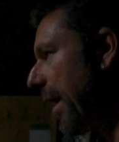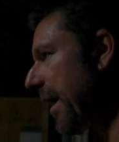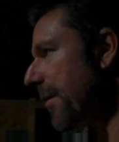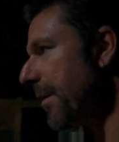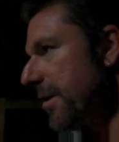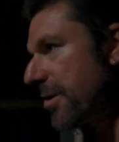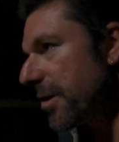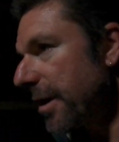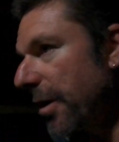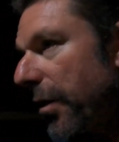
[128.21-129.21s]
raining a bit
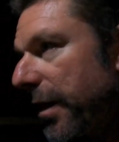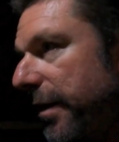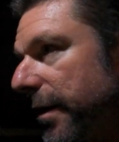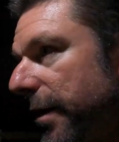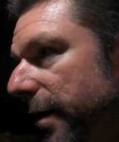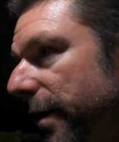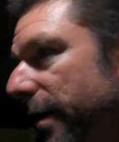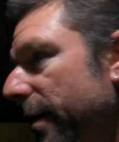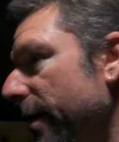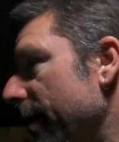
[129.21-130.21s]
during the night
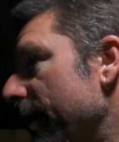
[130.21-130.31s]
but